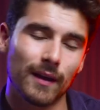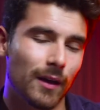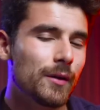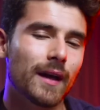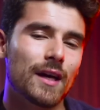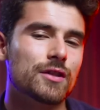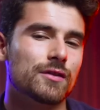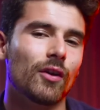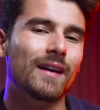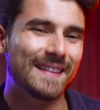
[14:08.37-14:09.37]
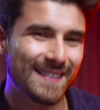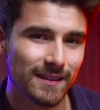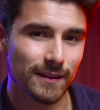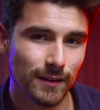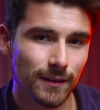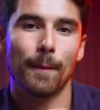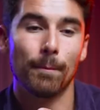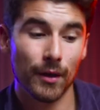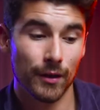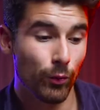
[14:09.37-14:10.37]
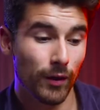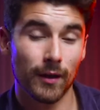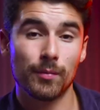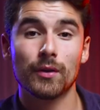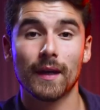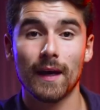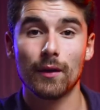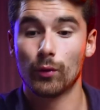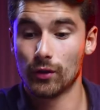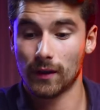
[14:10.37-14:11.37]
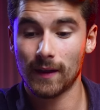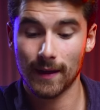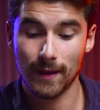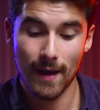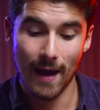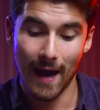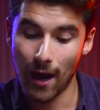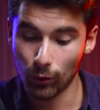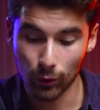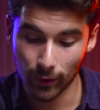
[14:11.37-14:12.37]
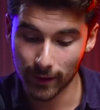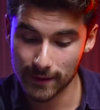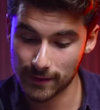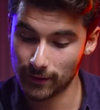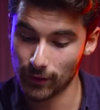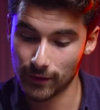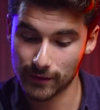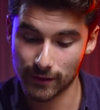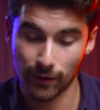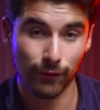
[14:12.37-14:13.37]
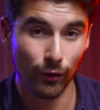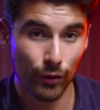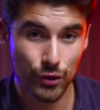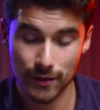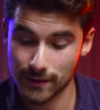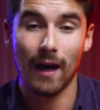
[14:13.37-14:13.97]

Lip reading: communication is a lot easier, but you want to communicate with your client how long it is until their stuff launches,